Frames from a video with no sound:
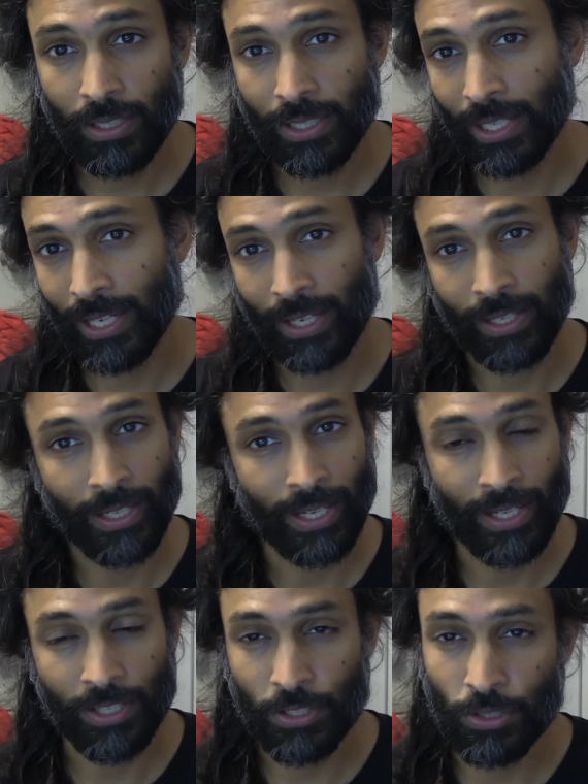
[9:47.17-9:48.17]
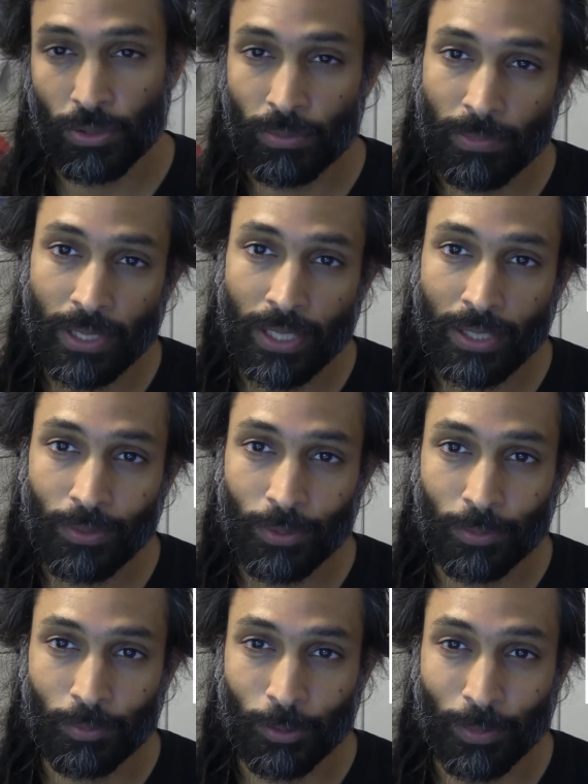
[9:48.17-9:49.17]
and I had a Zoom meeting
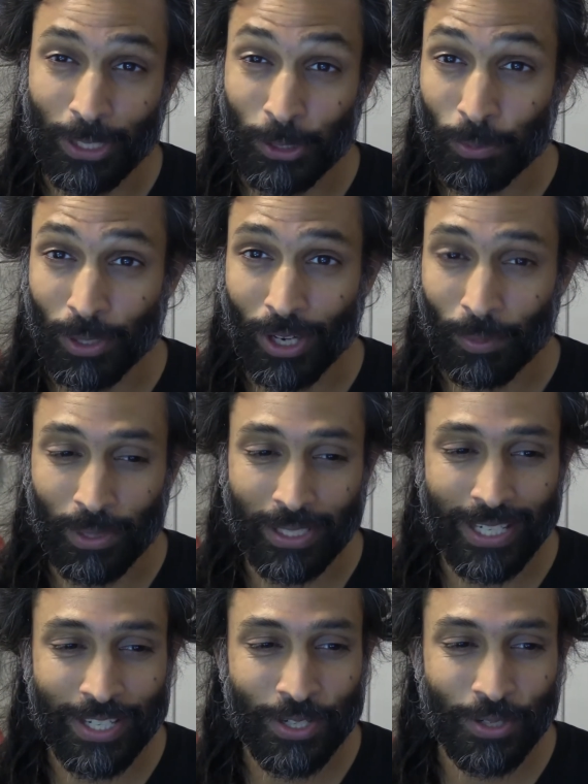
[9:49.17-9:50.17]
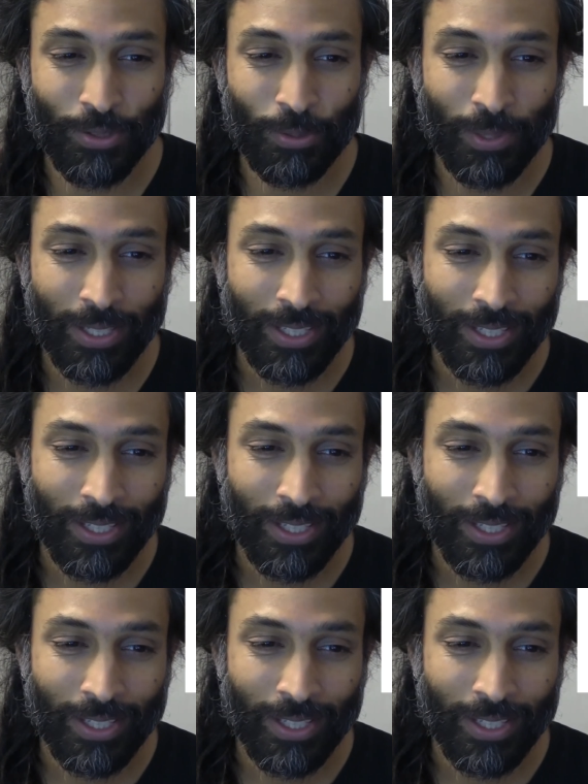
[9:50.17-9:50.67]
with my human augmentation group,